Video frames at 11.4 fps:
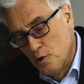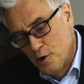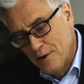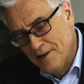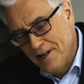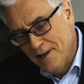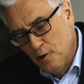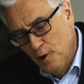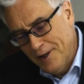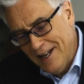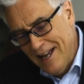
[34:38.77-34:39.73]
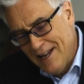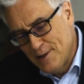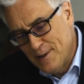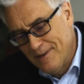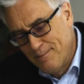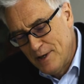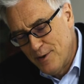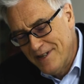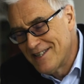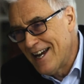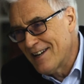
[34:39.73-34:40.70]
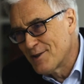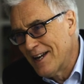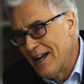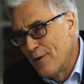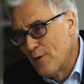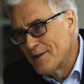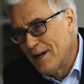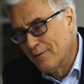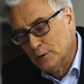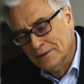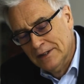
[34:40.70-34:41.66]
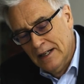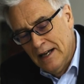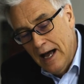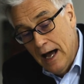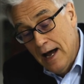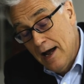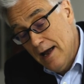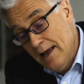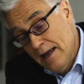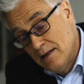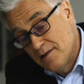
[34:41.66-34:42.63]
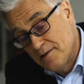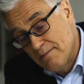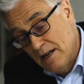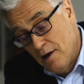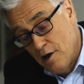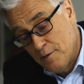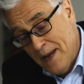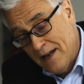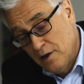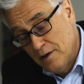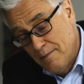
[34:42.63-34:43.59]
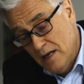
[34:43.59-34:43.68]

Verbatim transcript: You should indeed look at Between Debt and the Devil. Uh, it's in hardback at the